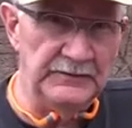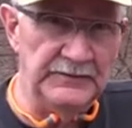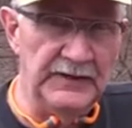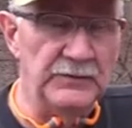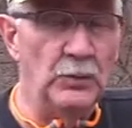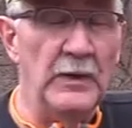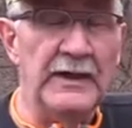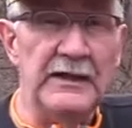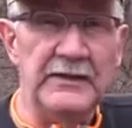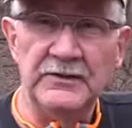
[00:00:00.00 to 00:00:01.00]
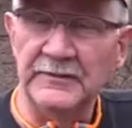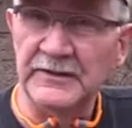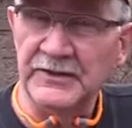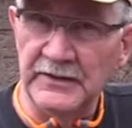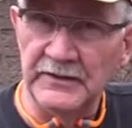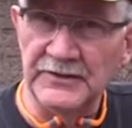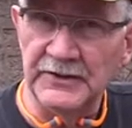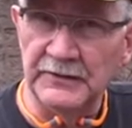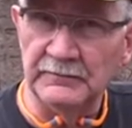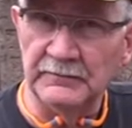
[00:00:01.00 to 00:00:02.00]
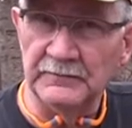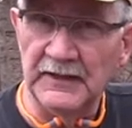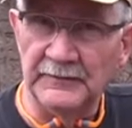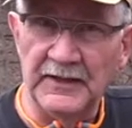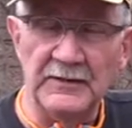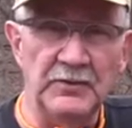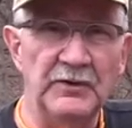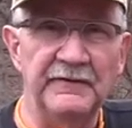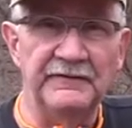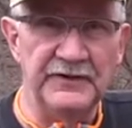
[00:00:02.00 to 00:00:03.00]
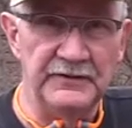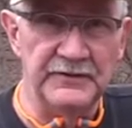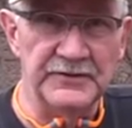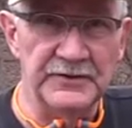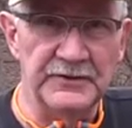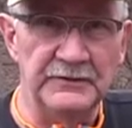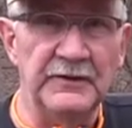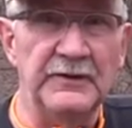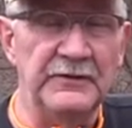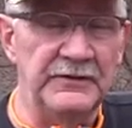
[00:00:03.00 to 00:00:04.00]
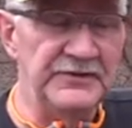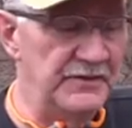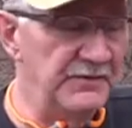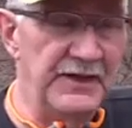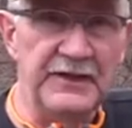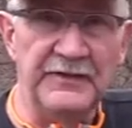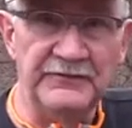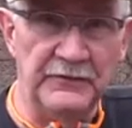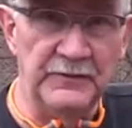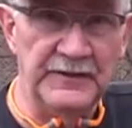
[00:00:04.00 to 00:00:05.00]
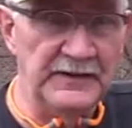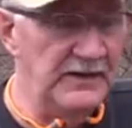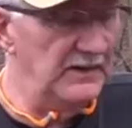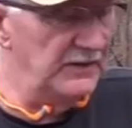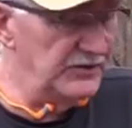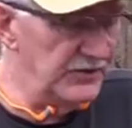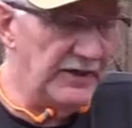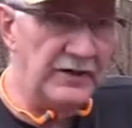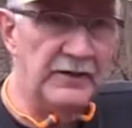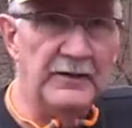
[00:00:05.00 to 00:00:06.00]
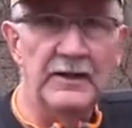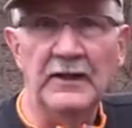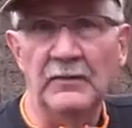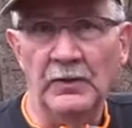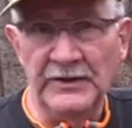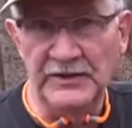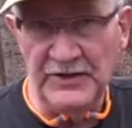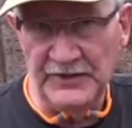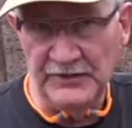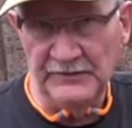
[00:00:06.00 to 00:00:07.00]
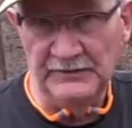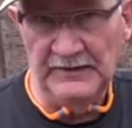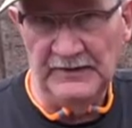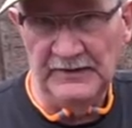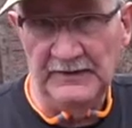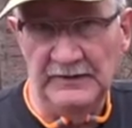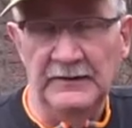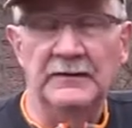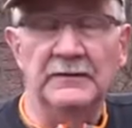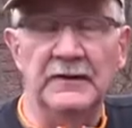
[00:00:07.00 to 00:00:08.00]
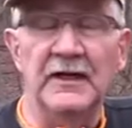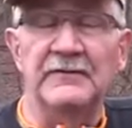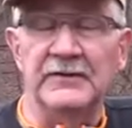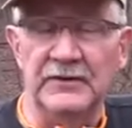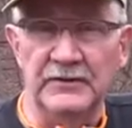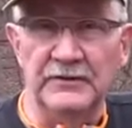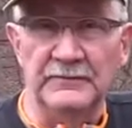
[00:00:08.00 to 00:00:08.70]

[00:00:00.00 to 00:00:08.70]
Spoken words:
Take way too much energy. I might blow a fuse. So you do some thinking for me. Share what you know. Life is good.